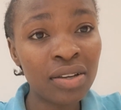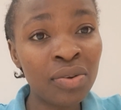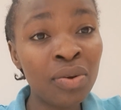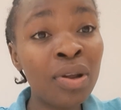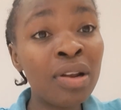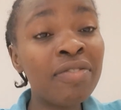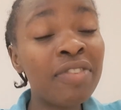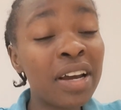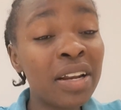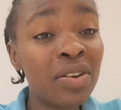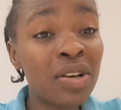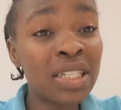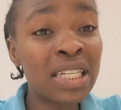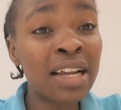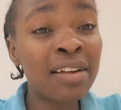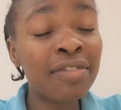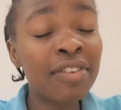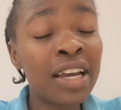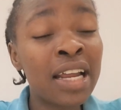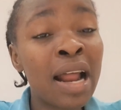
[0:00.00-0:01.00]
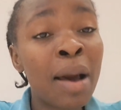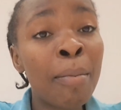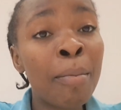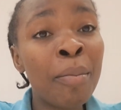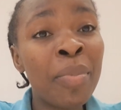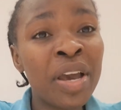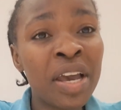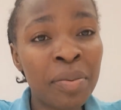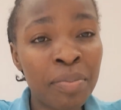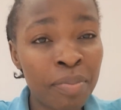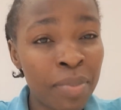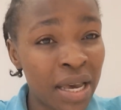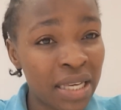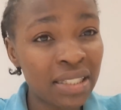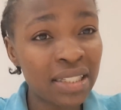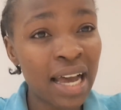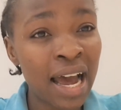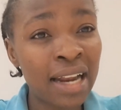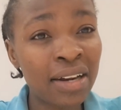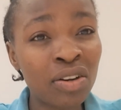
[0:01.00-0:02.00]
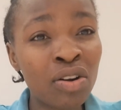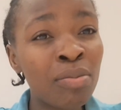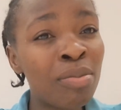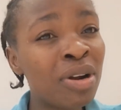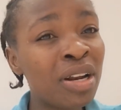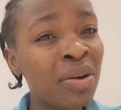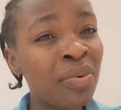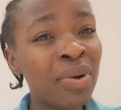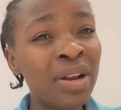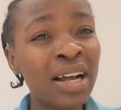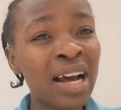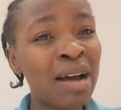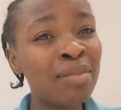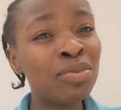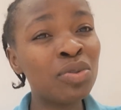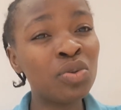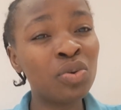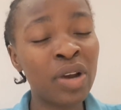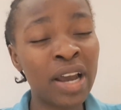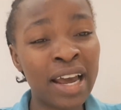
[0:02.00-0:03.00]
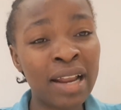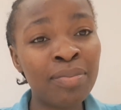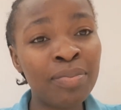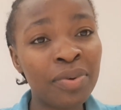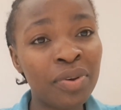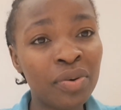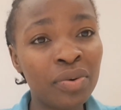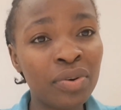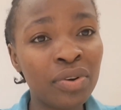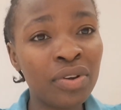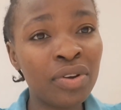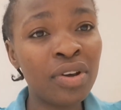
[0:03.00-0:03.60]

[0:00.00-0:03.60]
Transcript: you will find yourself in a big mess and nobody will come to help you.